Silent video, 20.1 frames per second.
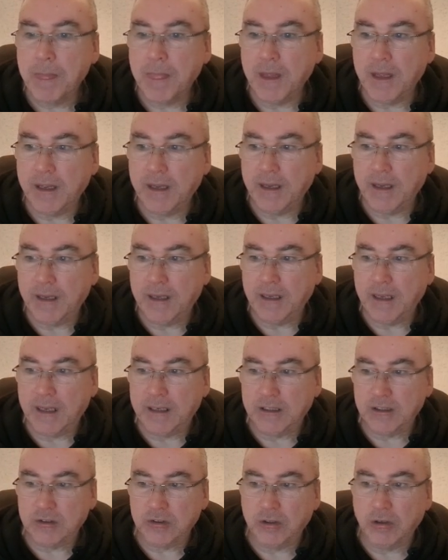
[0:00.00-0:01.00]

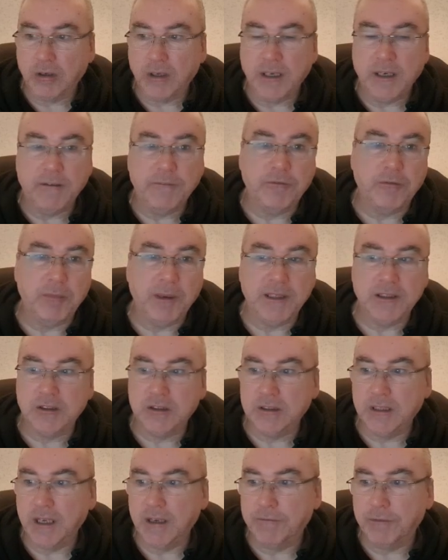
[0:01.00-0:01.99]
And there's login
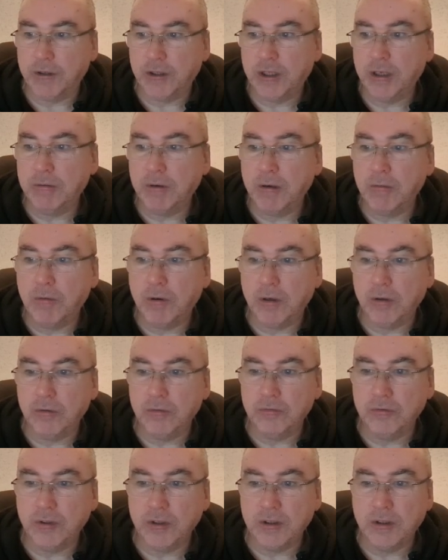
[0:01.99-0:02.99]
information there for
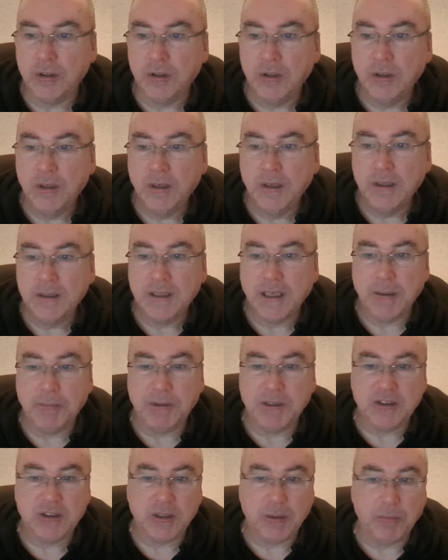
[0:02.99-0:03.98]
QO100.
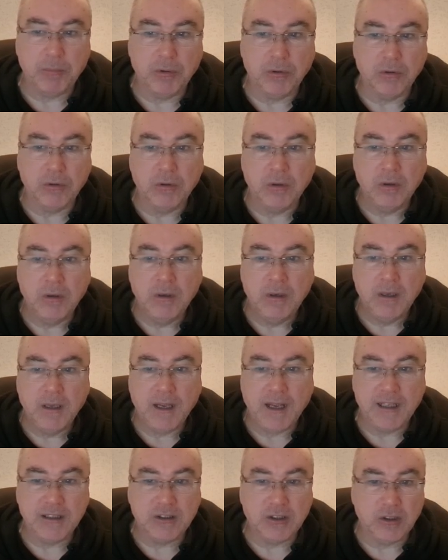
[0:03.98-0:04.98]
Keep it simple.
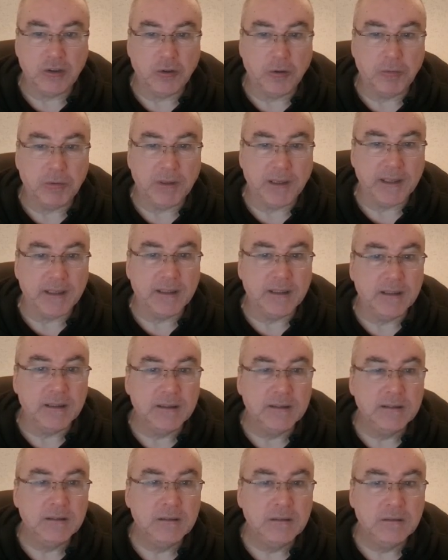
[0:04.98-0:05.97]
Enter the uplink.
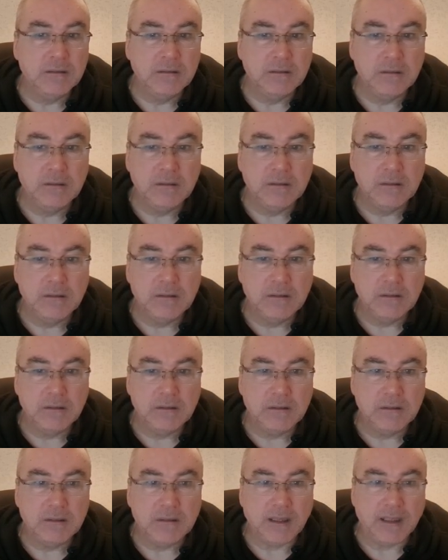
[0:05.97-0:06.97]

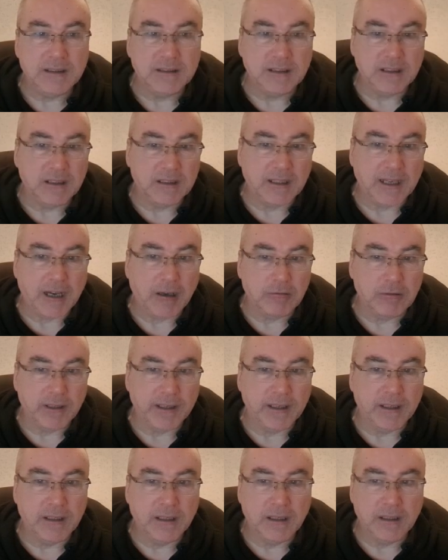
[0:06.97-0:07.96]
Enter the
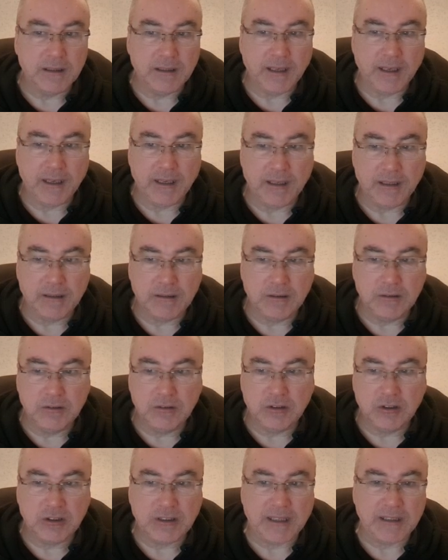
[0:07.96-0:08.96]
downlink. They're
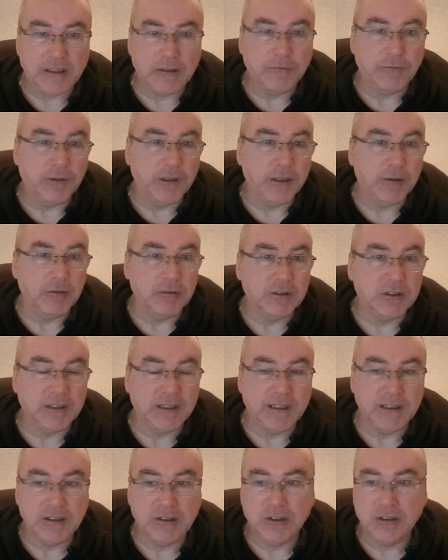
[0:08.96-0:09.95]
standard
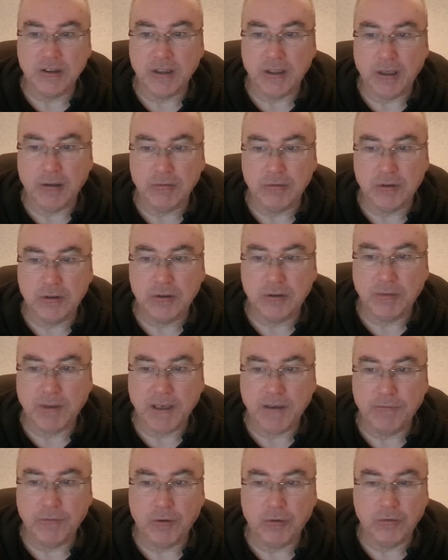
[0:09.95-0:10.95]
frequencies,
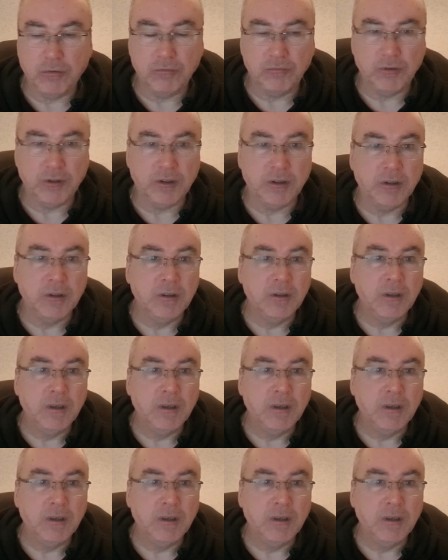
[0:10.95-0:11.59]
2400.